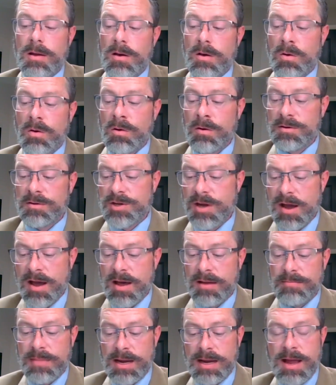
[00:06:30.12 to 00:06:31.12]
Or a
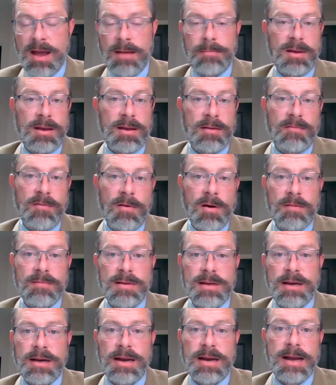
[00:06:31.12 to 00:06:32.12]
child may not be
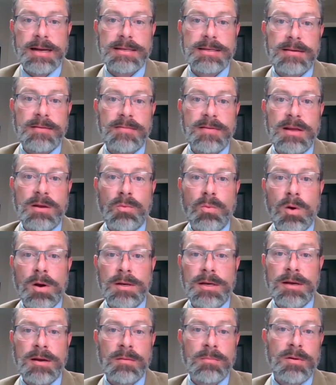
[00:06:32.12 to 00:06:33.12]
involved in an activity
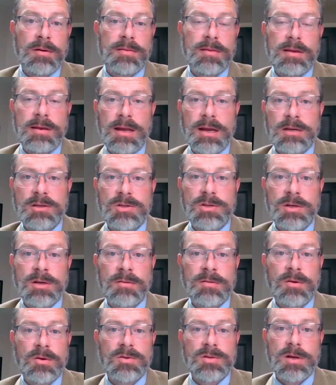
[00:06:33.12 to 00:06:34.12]
one year, but the next
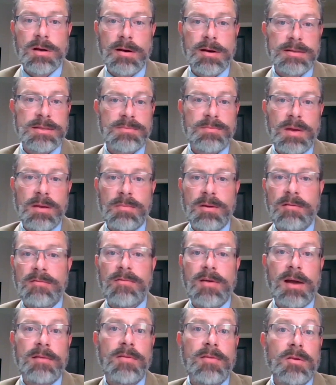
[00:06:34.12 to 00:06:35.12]
year those costs may be
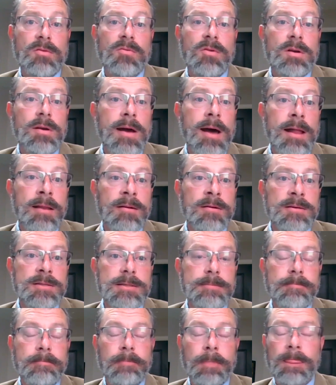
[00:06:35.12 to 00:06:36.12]

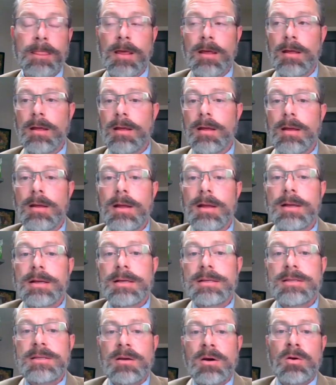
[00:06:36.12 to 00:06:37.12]
$500.
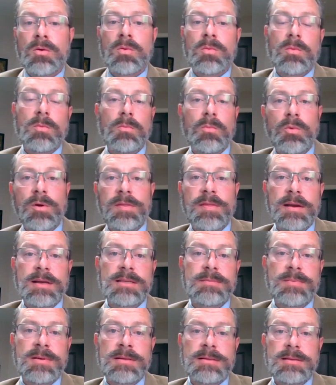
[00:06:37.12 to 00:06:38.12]
So with
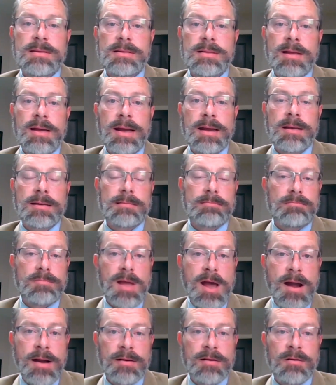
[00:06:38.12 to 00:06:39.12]
expenses like
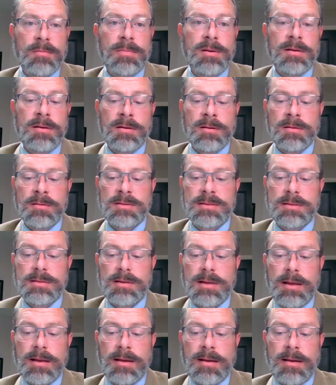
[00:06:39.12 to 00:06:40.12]
doctor
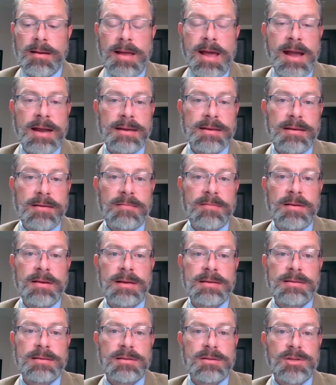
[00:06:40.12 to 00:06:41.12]
bills,
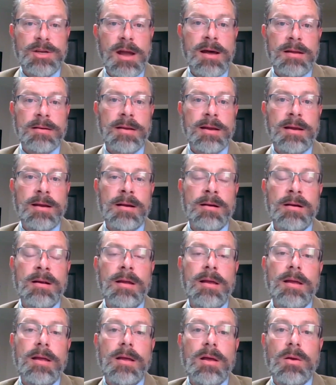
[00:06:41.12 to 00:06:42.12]
activities, and childcare,
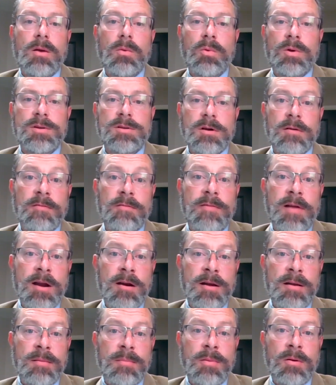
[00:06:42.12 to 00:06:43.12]
which are
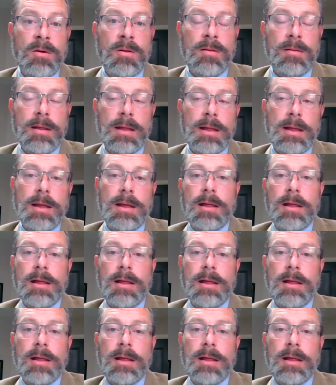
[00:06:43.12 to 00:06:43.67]
variable,